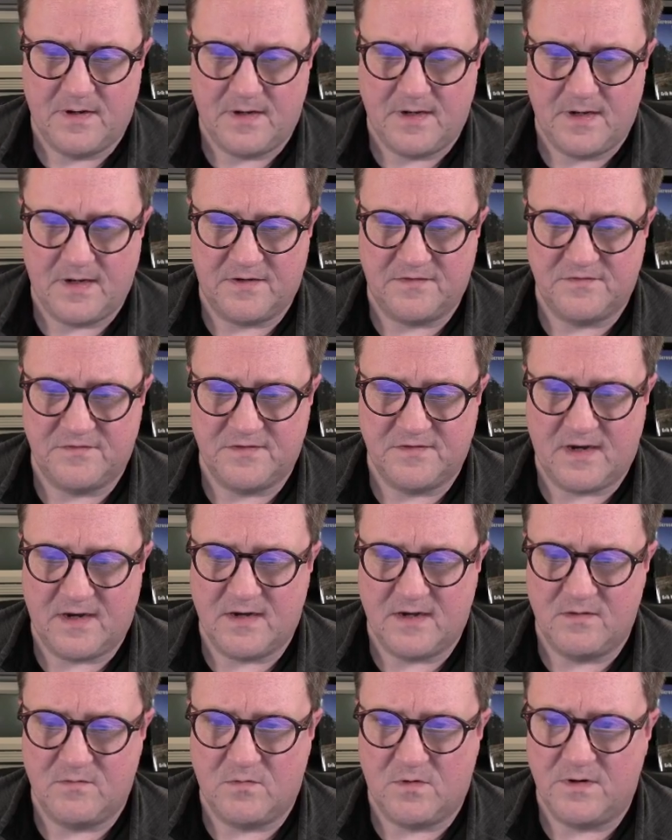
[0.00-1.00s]

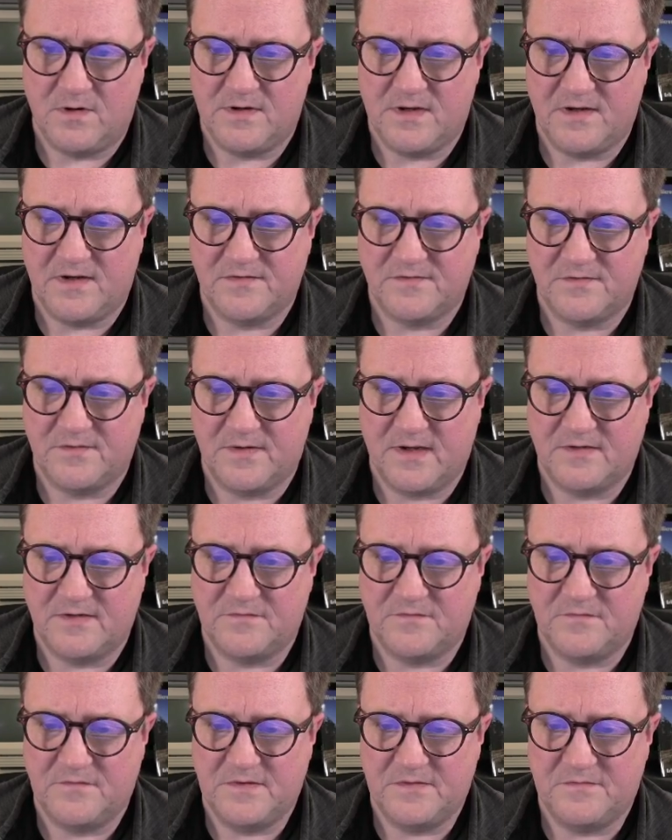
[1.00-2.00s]
Exactly one desk, so that's
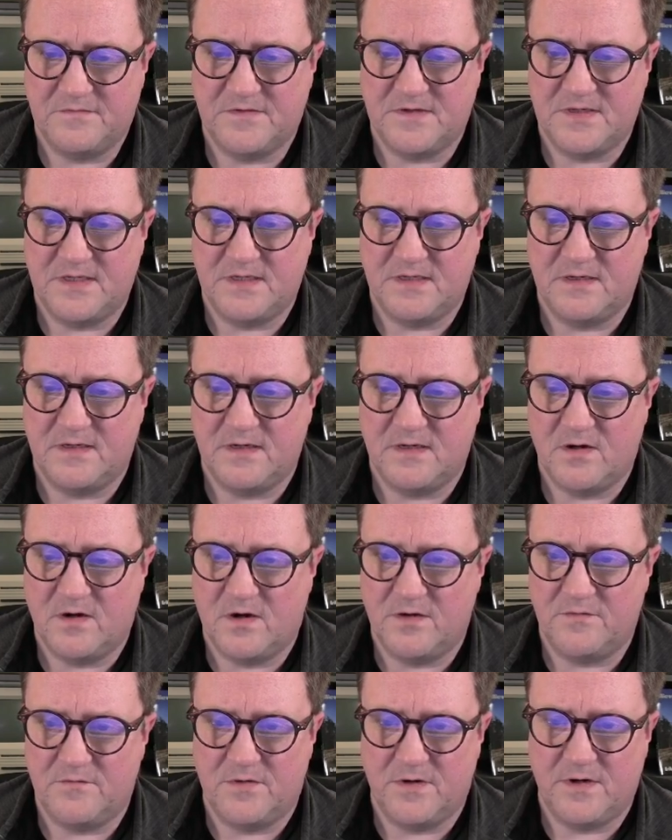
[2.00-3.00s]

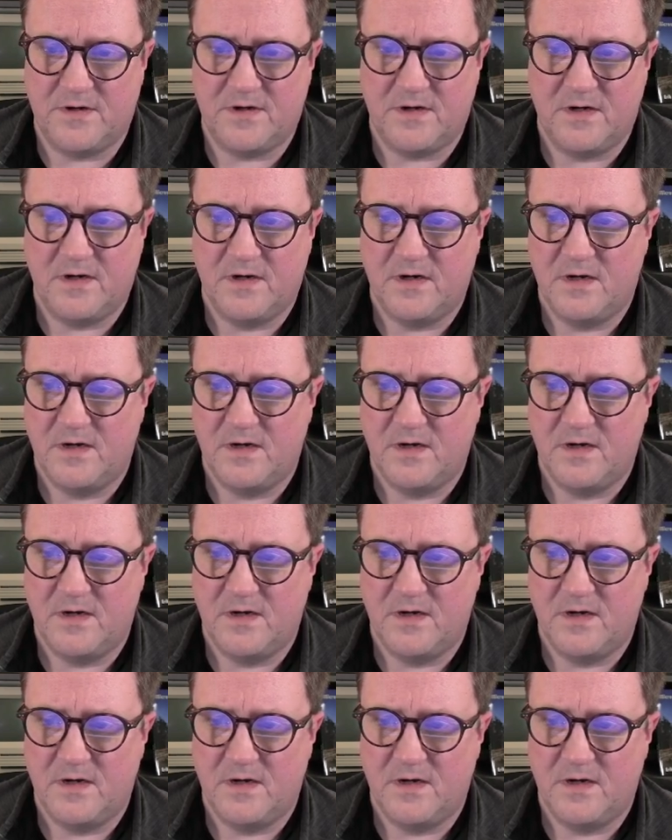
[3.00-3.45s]
1500